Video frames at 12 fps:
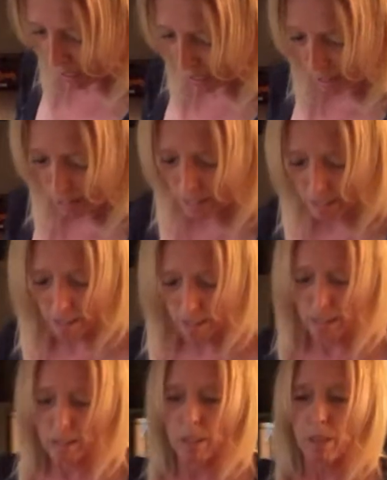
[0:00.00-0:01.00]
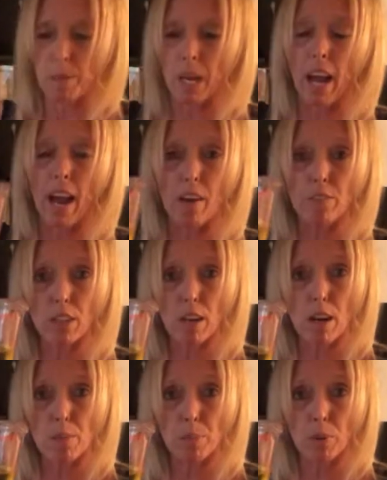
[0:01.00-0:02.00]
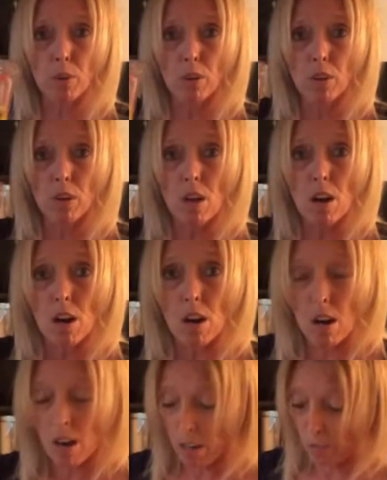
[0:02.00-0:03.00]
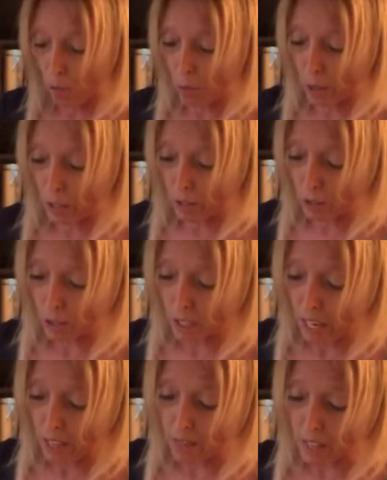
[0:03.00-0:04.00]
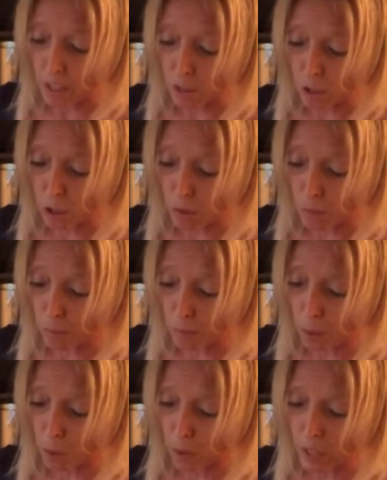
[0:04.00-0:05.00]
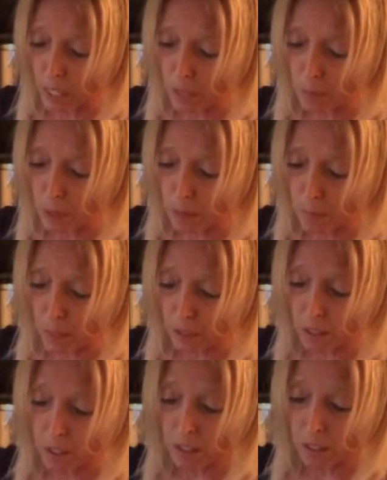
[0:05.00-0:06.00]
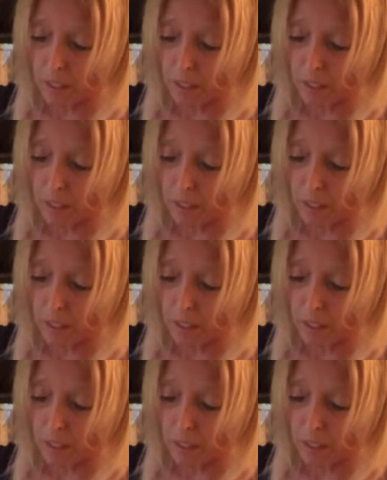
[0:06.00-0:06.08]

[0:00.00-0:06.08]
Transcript: it's like, about 1/2 cup of oils, and then you just pour it in with the butter,